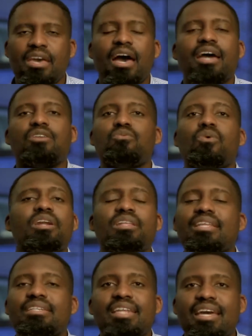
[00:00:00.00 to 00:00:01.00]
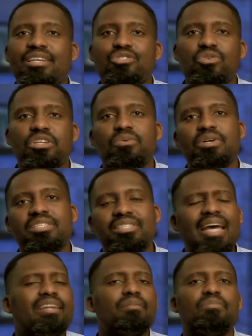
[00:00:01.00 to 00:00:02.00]
And one of the days when he was
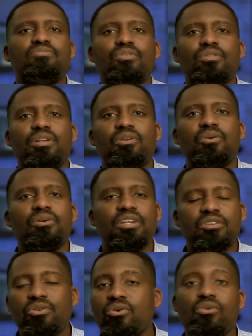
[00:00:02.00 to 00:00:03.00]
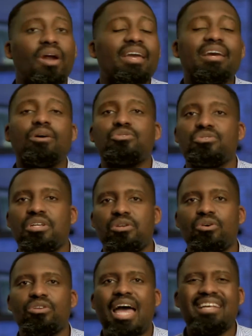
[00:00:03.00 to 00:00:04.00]
standing before the Lord and crying out to the
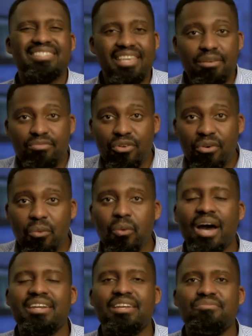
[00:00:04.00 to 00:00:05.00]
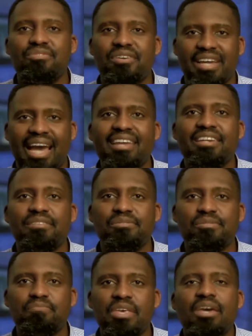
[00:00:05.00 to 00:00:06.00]
Lord, asking for a word and for guidance,
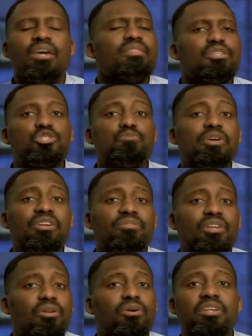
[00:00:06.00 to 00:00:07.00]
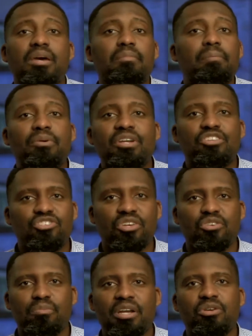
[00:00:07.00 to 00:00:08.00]
the Spirit of the Lord came upon a
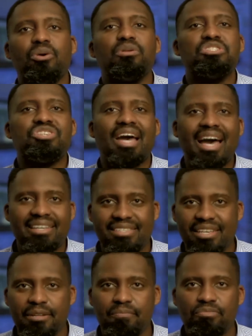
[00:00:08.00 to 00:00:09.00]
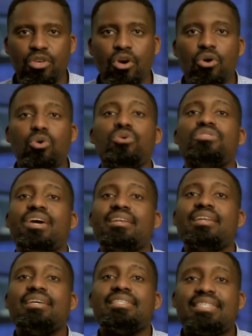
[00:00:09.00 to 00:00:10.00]
gentleman called Jahaziel, who then